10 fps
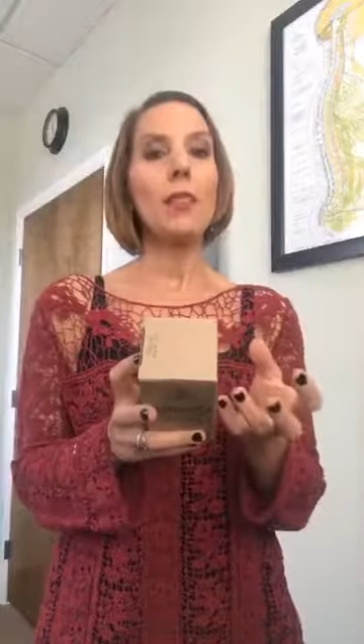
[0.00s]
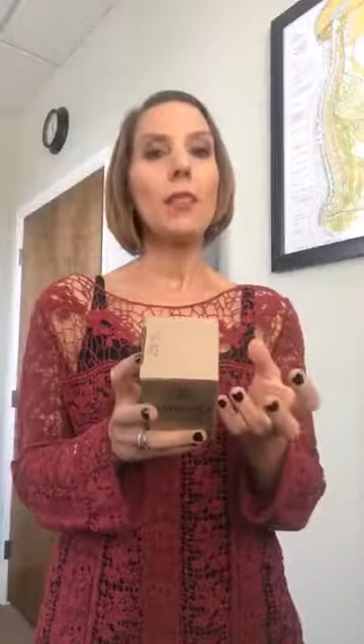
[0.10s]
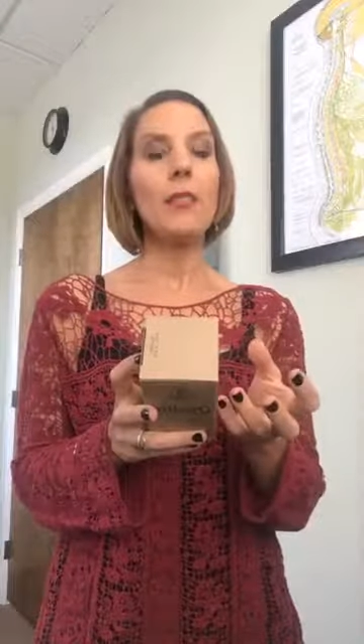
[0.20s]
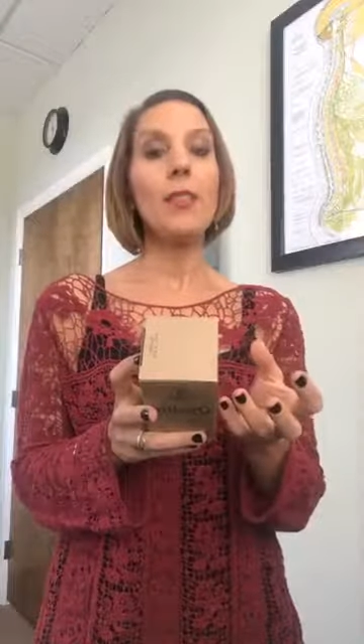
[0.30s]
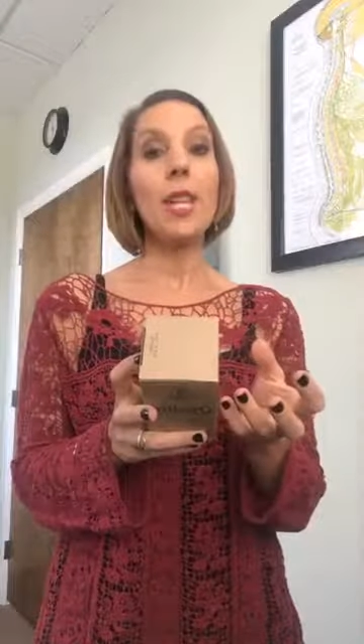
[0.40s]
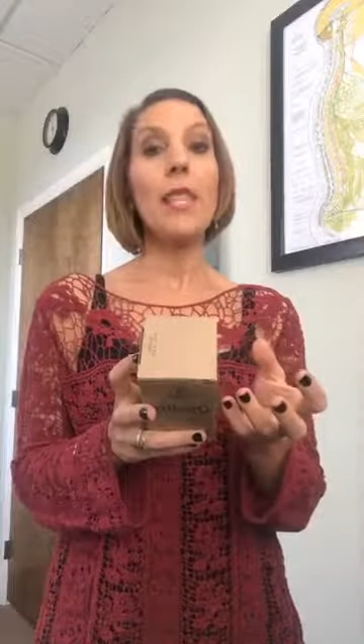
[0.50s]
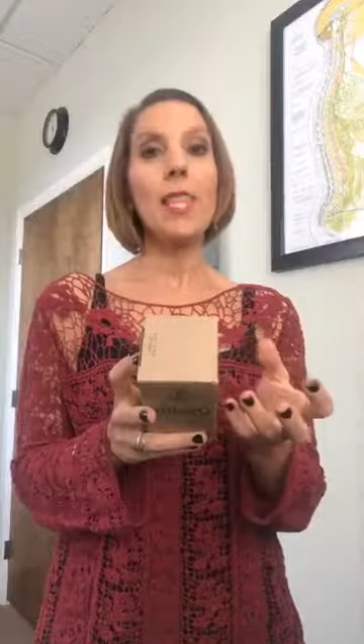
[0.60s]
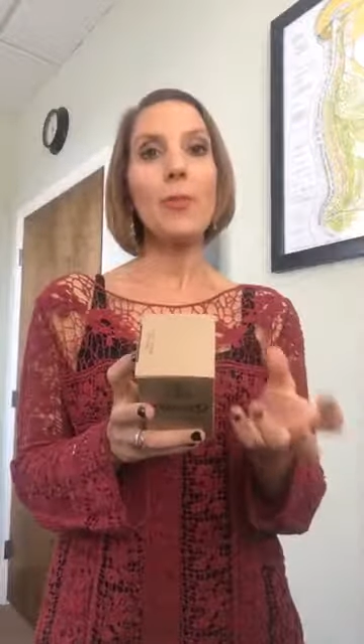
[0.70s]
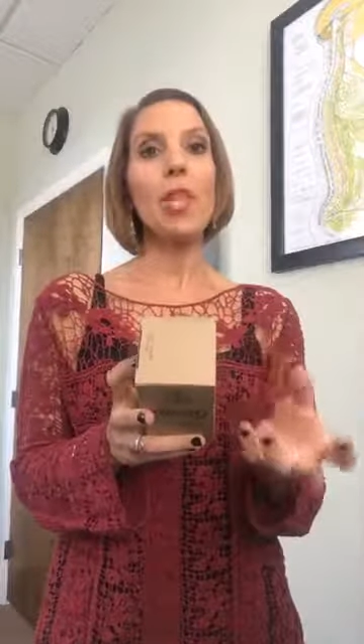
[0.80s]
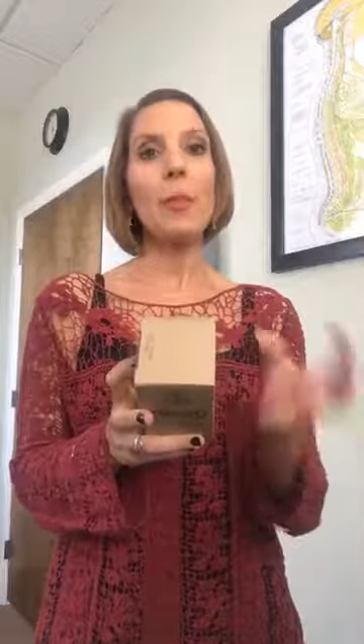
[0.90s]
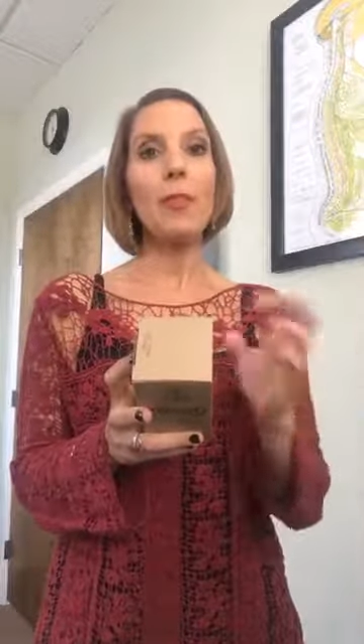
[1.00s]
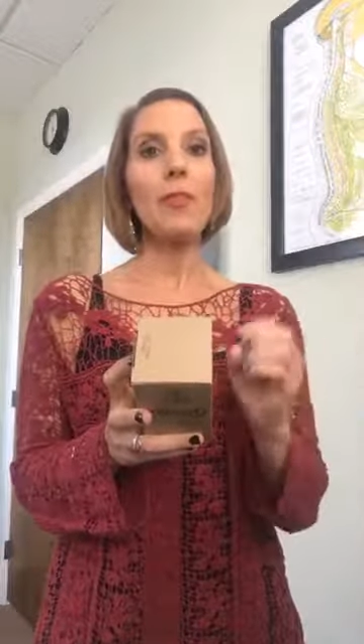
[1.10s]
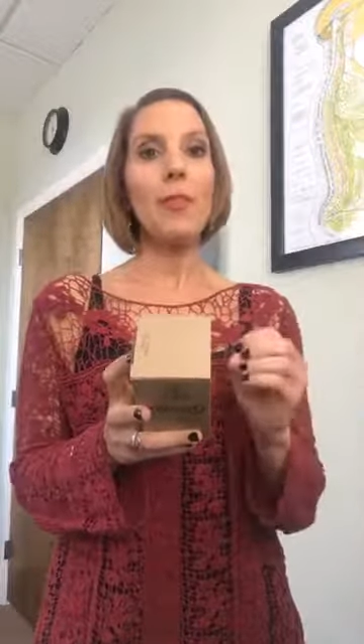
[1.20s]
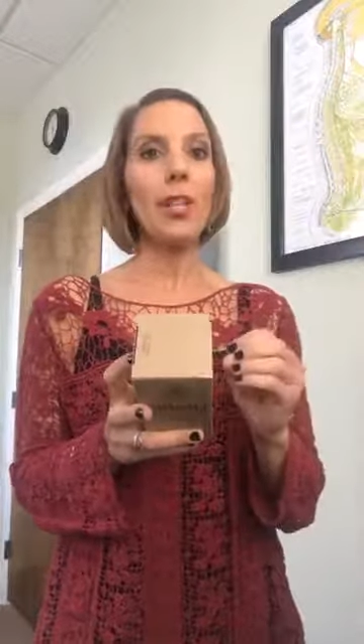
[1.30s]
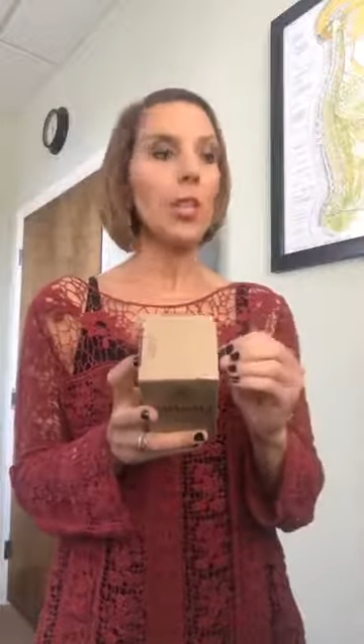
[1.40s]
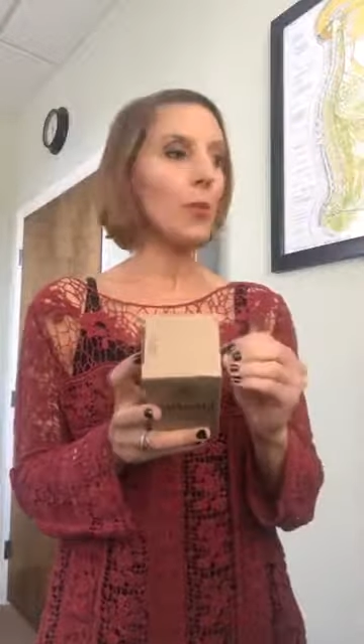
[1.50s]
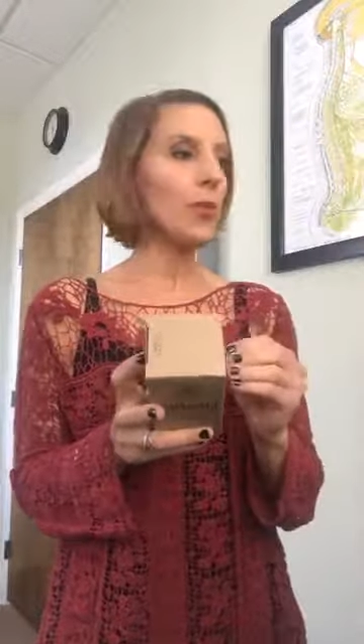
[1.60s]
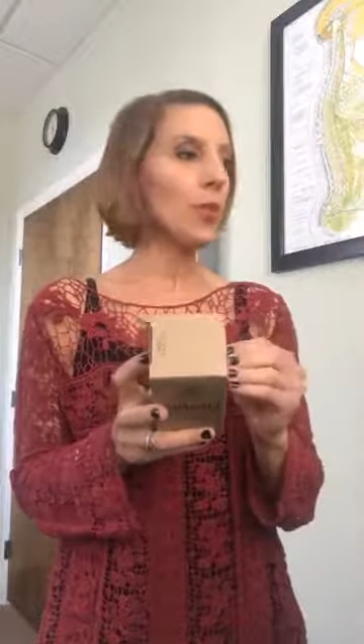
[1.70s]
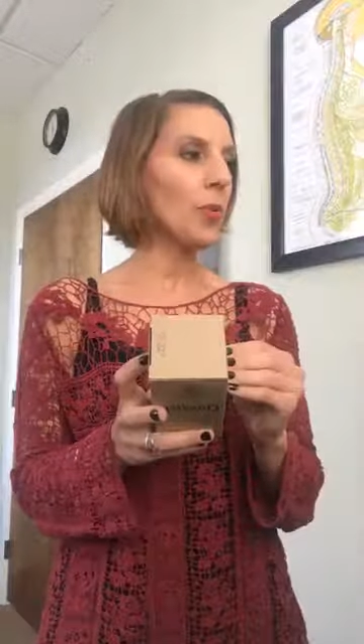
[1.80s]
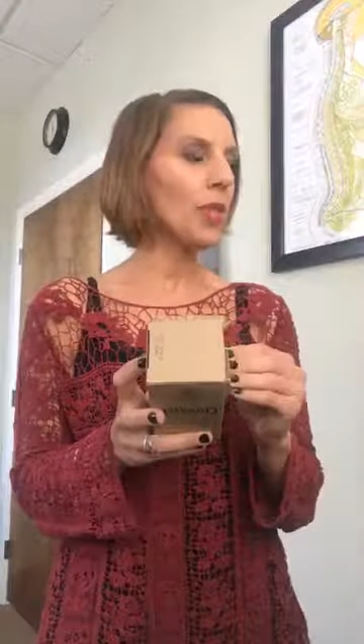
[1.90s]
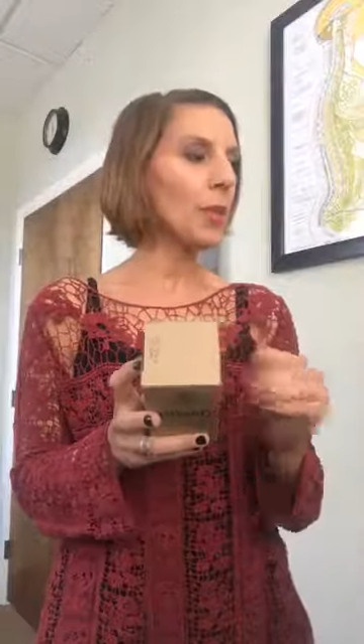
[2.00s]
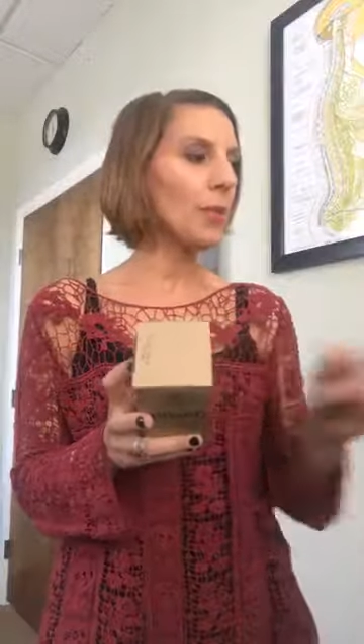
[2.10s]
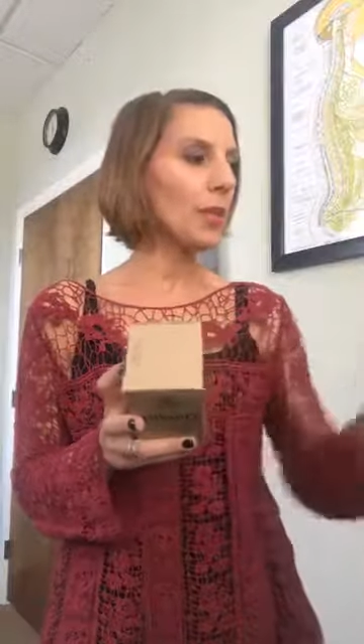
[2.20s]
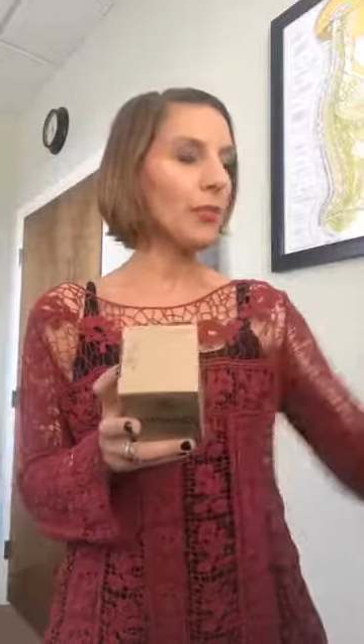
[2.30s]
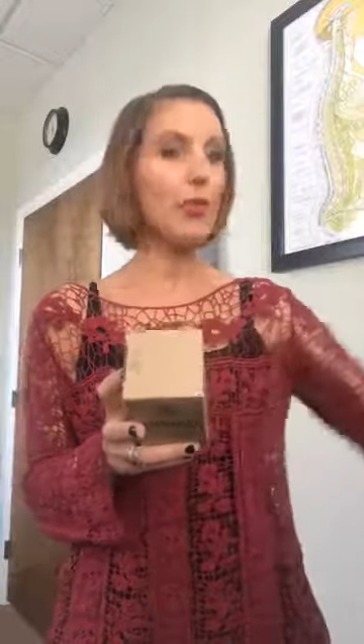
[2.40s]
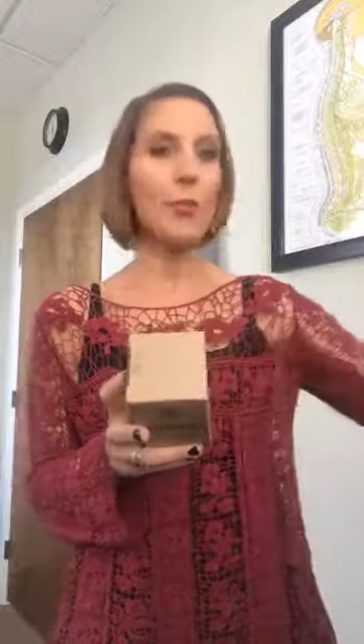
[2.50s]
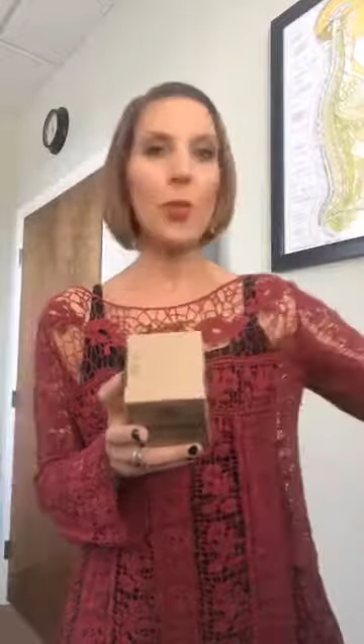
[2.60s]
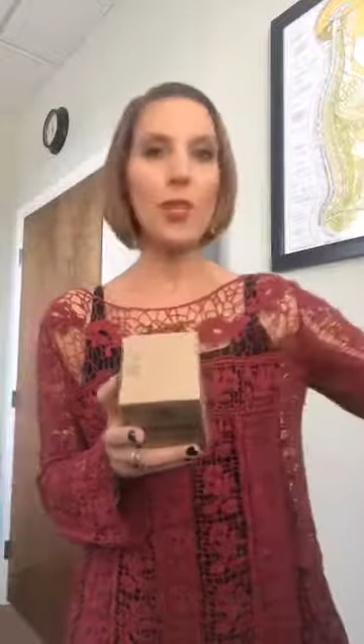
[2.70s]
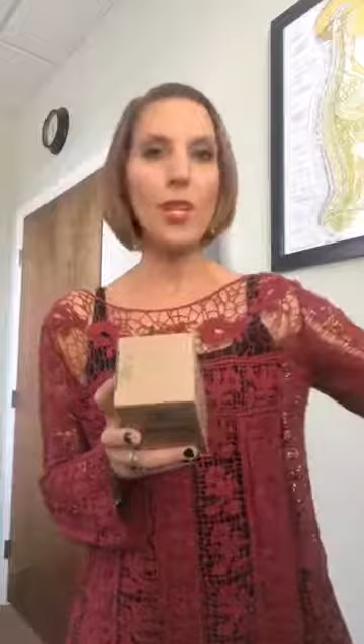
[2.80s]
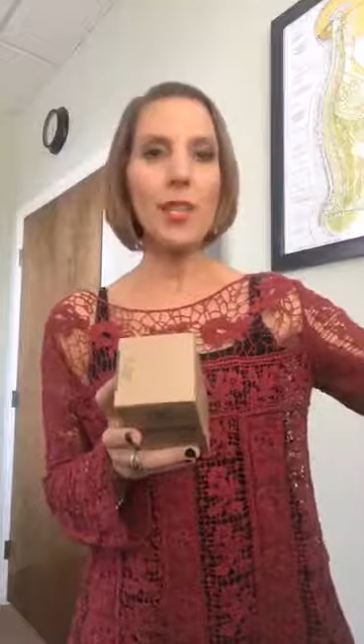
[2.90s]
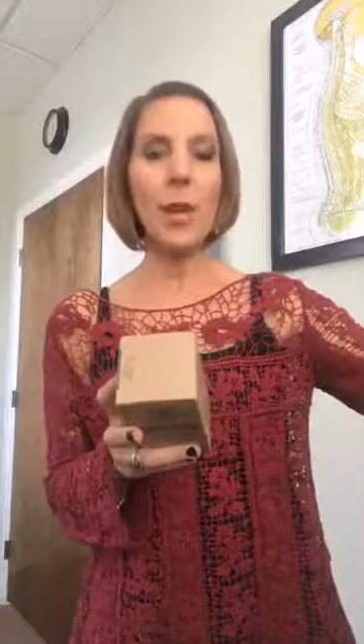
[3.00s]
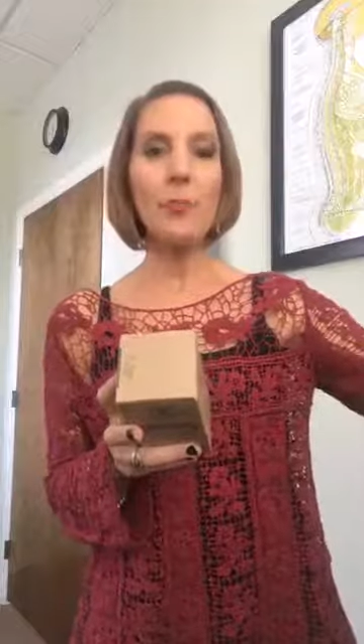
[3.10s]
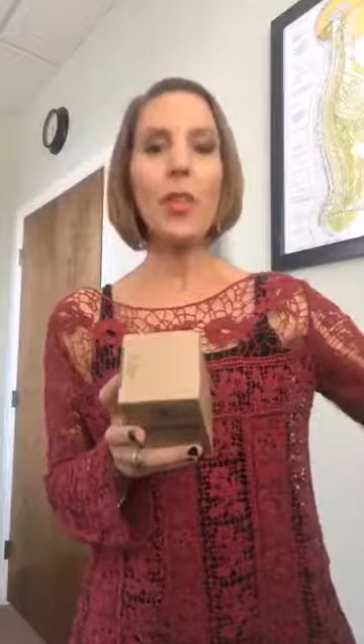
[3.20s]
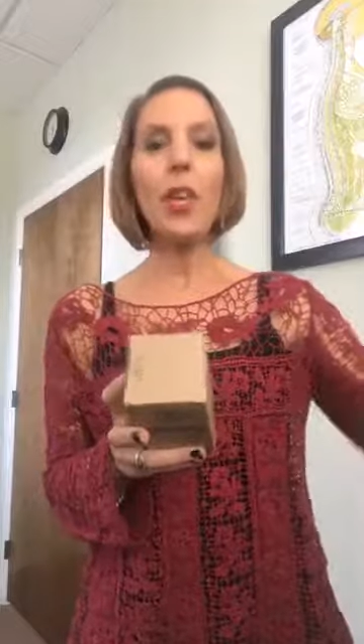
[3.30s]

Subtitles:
the enzymes are coming from vegetables. So it's a little bit different from Multizyme